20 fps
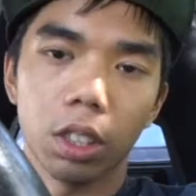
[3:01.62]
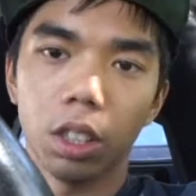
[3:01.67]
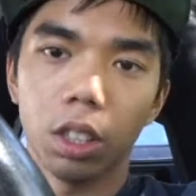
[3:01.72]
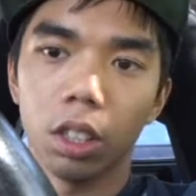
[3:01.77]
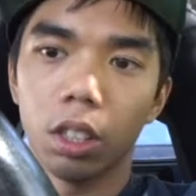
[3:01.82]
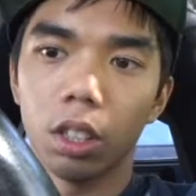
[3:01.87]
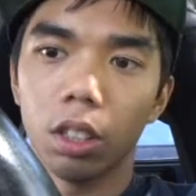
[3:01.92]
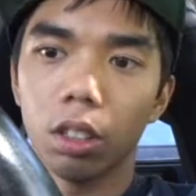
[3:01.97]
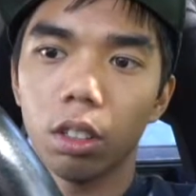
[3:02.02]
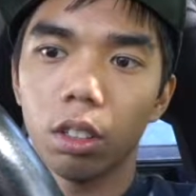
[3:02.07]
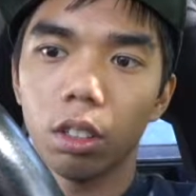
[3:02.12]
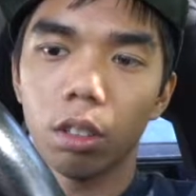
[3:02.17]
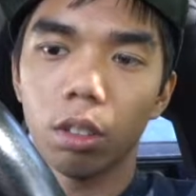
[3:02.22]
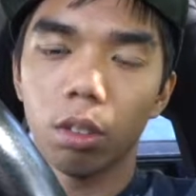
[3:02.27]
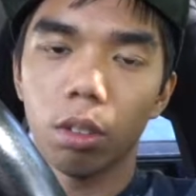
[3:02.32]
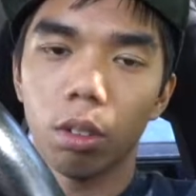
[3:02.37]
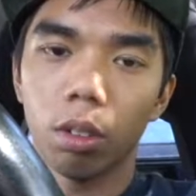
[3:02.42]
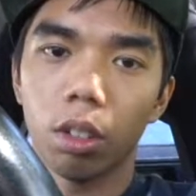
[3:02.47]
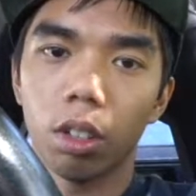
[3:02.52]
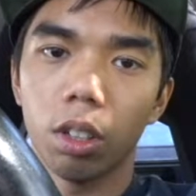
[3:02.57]
gonna
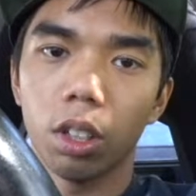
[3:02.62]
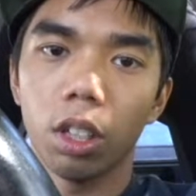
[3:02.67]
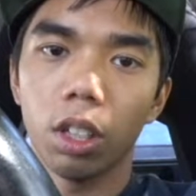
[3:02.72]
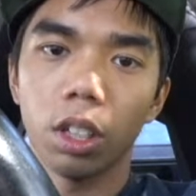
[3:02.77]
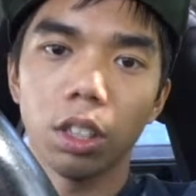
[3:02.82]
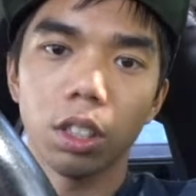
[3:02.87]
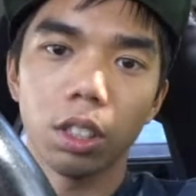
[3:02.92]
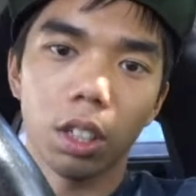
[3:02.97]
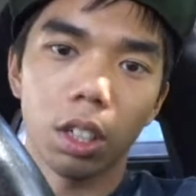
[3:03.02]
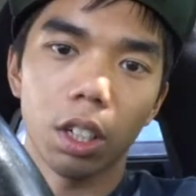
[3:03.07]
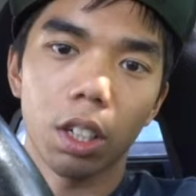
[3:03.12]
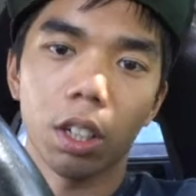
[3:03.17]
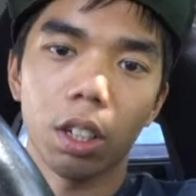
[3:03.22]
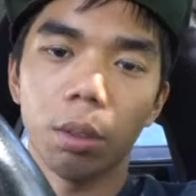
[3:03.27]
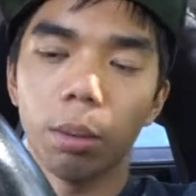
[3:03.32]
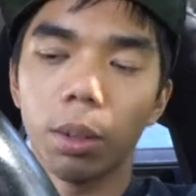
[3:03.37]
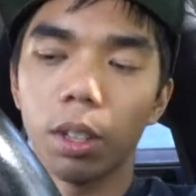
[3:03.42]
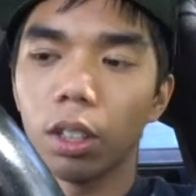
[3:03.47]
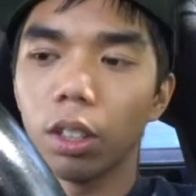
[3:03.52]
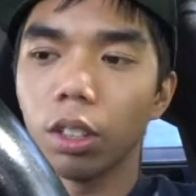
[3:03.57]
or he's gonna
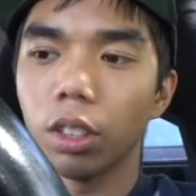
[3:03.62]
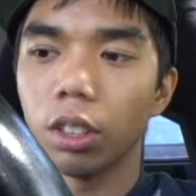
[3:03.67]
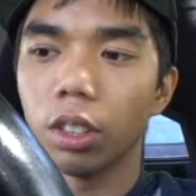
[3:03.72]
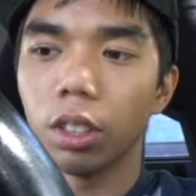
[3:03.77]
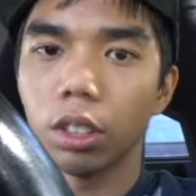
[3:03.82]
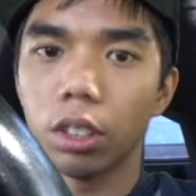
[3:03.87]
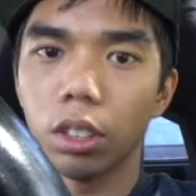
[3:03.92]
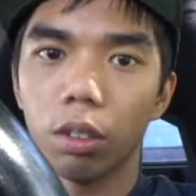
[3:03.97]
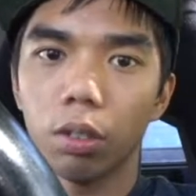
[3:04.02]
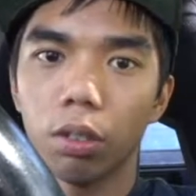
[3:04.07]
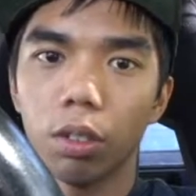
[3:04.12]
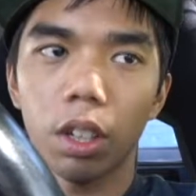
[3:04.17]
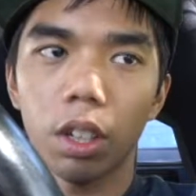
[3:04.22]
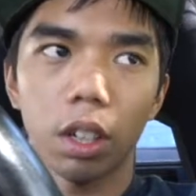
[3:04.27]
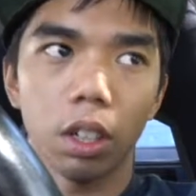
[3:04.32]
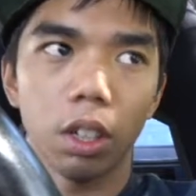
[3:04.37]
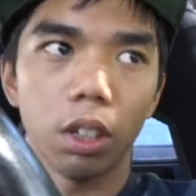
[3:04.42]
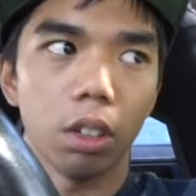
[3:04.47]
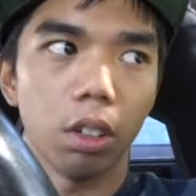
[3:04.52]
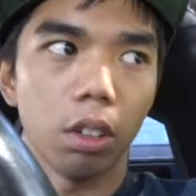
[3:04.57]
give me a list of stuff that
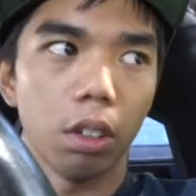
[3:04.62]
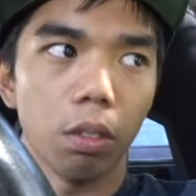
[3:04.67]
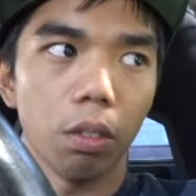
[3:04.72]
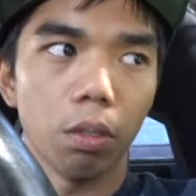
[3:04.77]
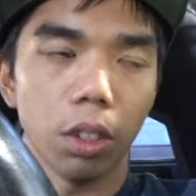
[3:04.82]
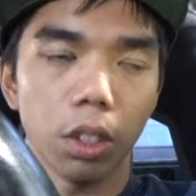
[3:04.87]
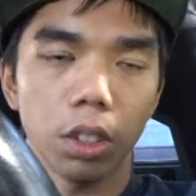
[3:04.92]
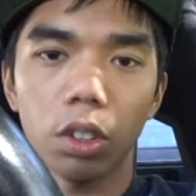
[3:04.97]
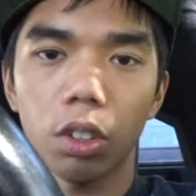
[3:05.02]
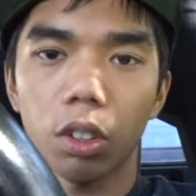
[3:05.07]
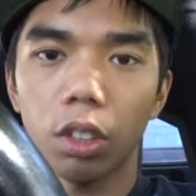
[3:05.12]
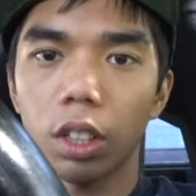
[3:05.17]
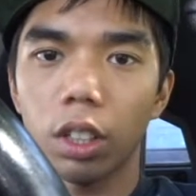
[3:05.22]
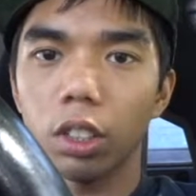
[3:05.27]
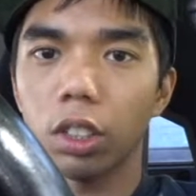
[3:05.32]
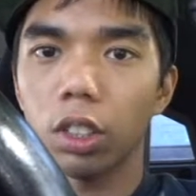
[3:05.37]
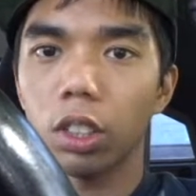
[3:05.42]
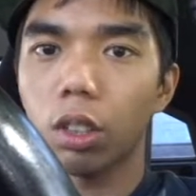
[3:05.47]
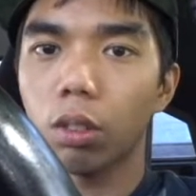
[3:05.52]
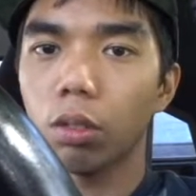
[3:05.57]
i can do to fix all
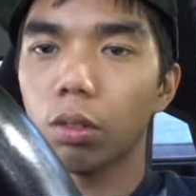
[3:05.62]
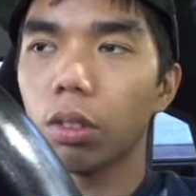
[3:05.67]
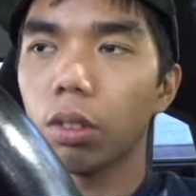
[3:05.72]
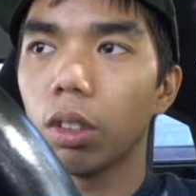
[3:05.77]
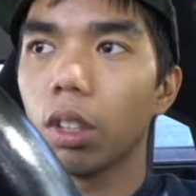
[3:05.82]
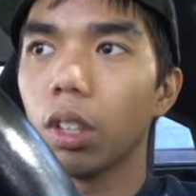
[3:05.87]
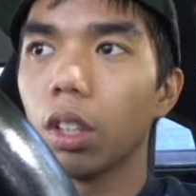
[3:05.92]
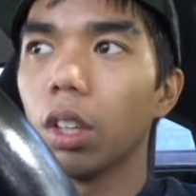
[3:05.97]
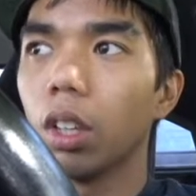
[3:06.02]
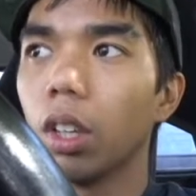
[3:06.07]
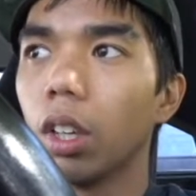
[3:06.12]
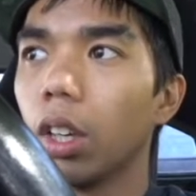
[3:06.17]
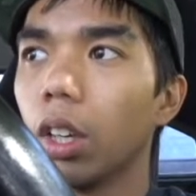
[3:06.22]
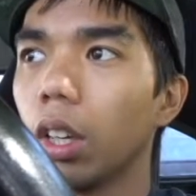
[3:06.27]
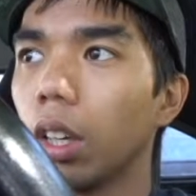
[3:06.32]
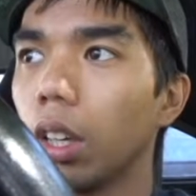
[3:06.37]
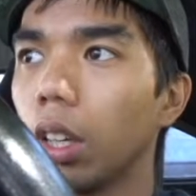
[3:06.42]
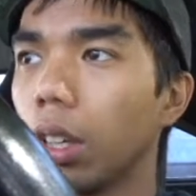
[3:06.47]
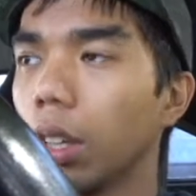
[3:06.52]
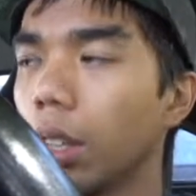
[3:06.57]
that stuff
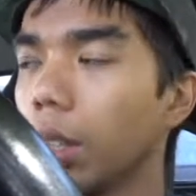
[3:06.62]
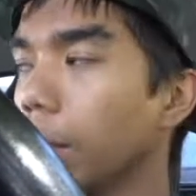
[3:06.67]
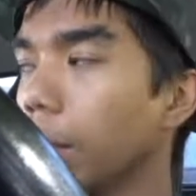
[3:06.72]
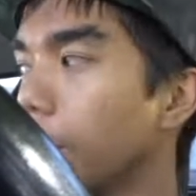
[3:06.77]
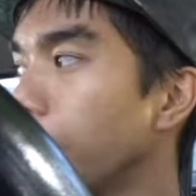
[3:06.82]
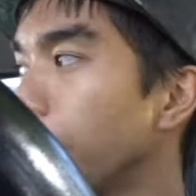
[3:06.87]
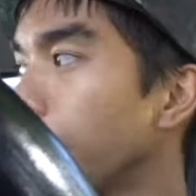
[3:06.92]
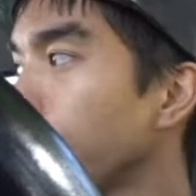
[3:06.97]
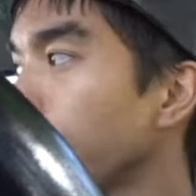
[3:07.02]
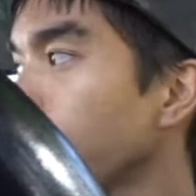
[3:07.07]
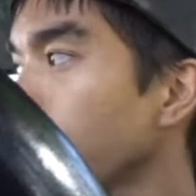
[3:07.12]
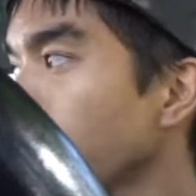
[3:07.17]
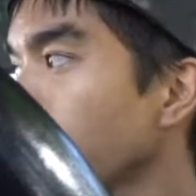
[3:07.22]
um,